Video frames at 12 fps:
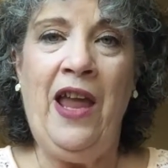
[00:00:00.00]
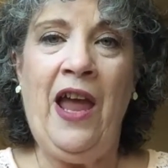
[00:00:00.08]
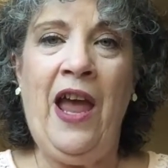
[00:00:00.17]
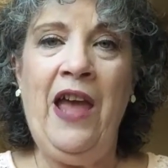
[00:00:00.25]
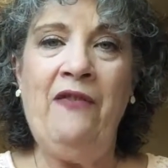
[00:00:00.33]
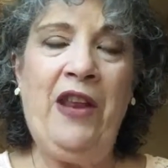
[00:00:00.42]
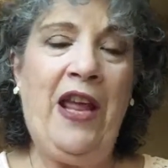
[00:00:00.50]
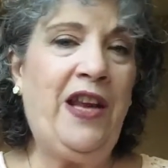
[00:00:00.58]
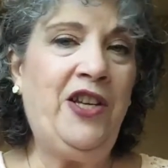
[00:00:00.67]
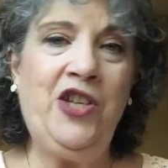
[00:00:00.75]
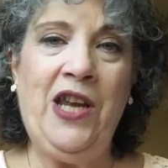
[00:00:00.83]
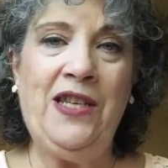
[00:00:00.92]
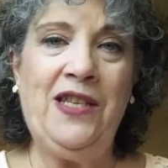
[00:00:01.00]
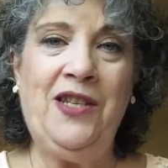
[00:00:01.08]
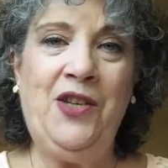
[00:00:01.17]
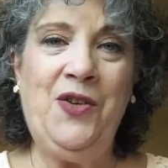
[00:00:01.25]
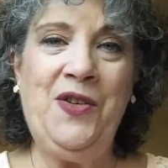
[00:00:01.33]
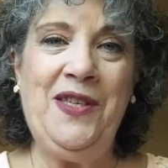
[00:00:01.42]
I haven't had a chance
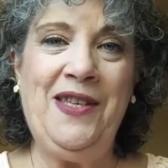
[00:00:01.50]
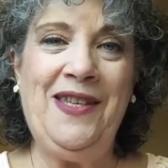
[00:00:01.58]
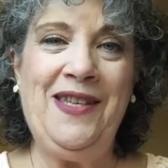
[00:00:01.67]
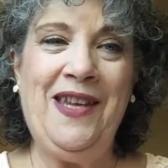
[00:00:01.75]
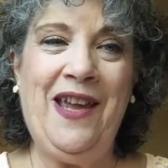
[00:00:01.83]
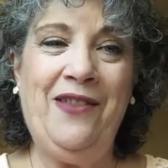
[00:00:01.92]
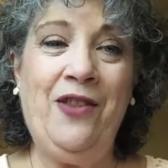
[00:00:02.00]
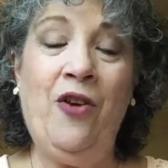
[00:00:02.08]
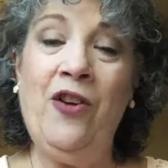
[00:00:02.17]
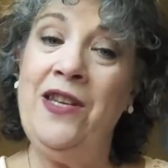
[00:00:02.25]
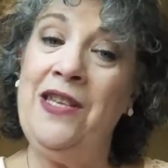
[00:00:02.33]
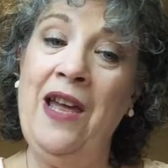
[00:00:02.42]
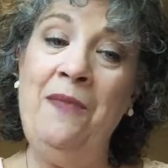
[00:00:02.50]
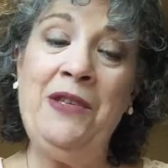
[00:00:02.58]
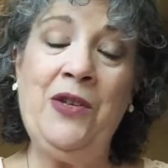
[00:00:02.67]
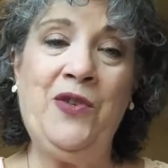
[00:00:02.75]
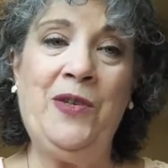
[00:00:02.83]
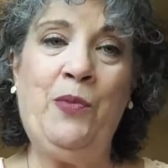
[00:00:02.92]
to use this yet, though, because I'm
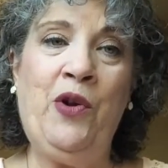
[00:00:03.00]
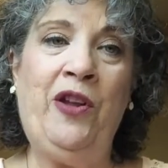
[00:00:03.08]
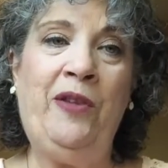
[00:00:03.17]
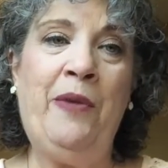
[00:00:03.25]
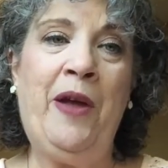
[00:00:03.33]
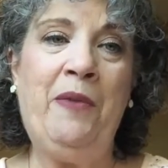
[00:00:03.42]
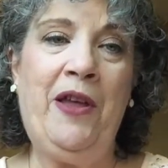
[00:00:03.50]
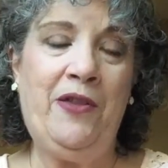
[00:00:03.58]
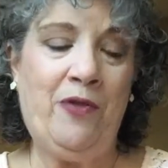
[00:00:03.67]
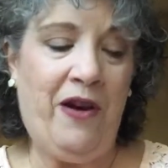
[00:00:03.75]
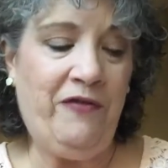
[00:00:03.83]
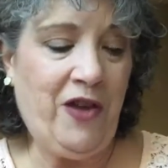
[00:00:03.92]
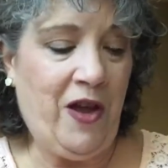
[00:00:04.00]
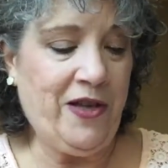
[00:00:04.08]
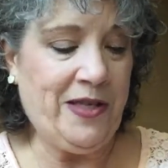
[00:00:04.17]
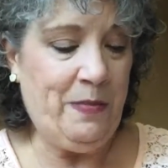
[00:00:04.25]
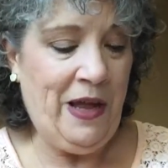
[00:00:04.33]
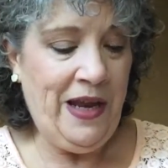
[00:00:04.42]
so spoiled by my Thrive
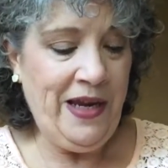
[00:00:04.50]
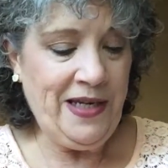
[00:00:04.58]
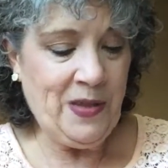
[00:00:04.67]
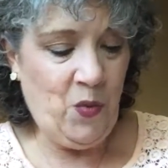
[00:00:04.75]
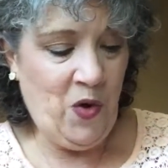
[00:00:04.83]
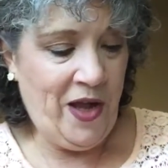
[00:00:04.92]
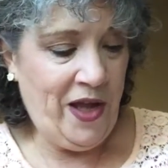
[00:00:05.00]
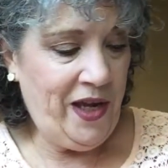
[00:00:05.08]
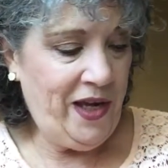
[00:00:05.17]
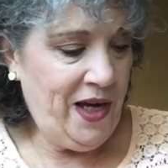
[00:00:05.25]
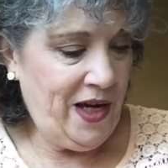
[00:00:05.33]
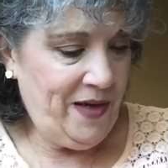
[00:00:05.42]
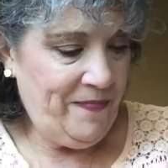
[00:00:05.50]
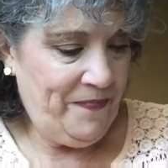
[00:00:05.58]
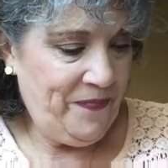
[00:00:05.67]
Cosmetics one.